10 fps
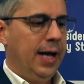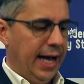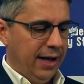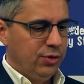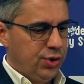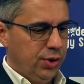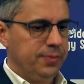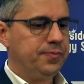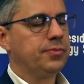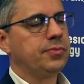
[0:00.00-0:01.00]
How
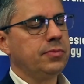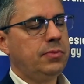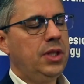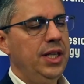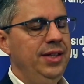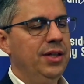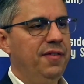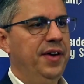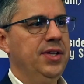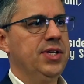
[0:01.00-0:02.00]
to
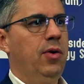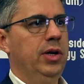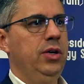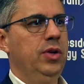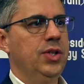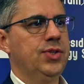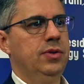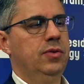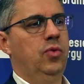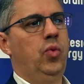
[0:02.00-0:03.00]
interface our
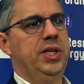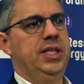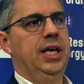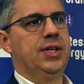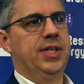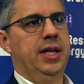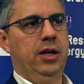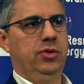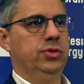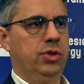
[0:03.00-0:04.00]
units with the
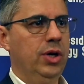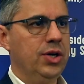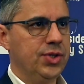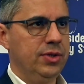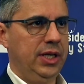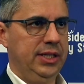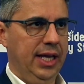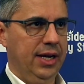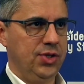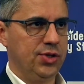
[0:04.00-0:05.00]
external controllers in
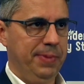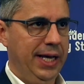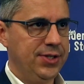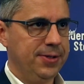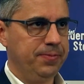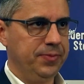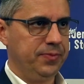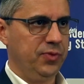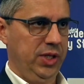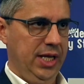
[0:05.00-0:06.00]
the energy space
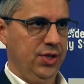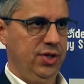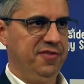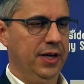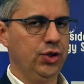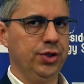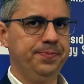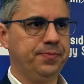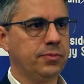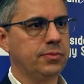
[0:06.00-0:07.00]
for the energy function.